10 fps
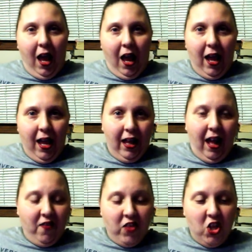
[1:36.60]
He'll
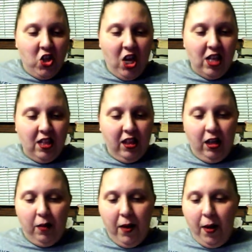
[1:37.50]
have to adjust a
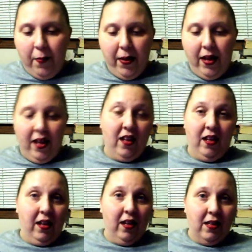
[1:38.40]
little bit, but
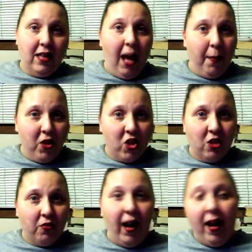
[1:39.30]
he'll time it
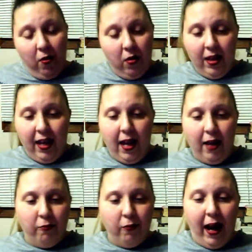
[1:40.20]
just right, and he'll
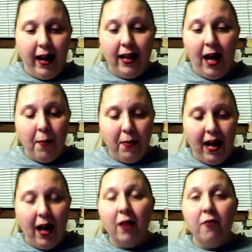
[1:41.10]
get Ride a Comet
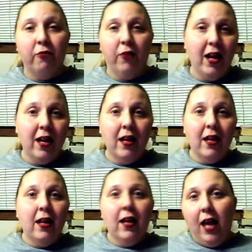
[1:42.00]
out on front
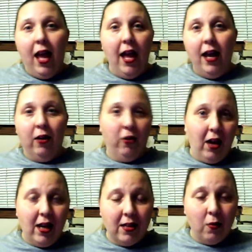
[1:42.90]
and
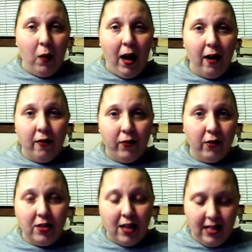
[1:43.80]
across the wire
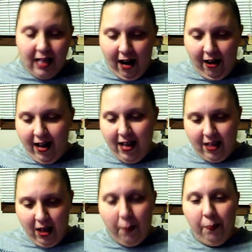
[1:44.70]
first on Saturday.
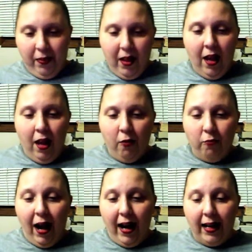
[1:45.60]
So
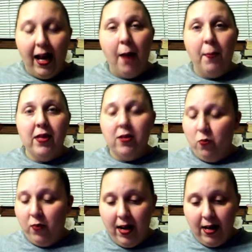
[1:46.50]
Ride a Comet to
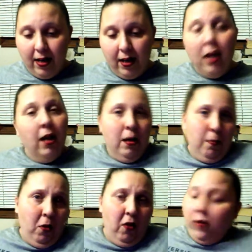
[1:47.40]
win. And
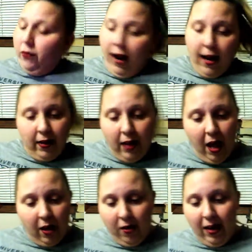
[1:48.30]
moving right
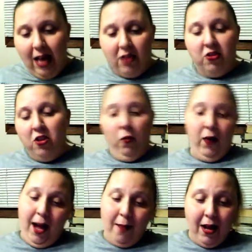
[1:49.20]
along, you guys, there's no
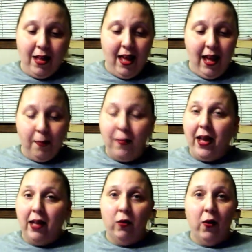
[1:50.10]
way I'm not taking
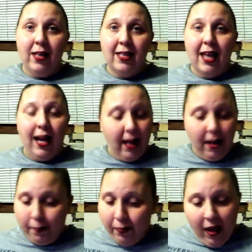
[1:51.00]
Pink Lloyd second.